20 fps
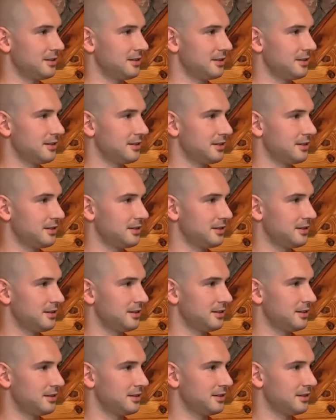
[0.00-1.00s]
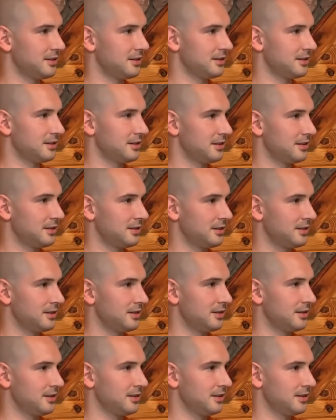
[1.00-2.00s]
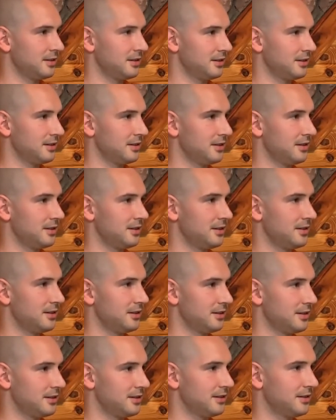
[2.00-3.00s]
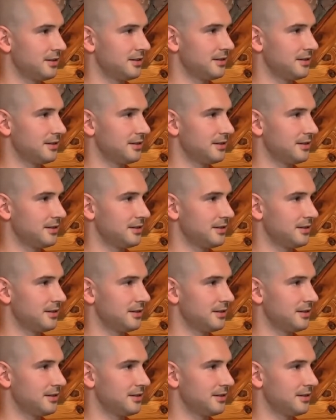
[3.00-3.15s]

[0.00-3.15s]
Acting in harmless ways creates a stable mind.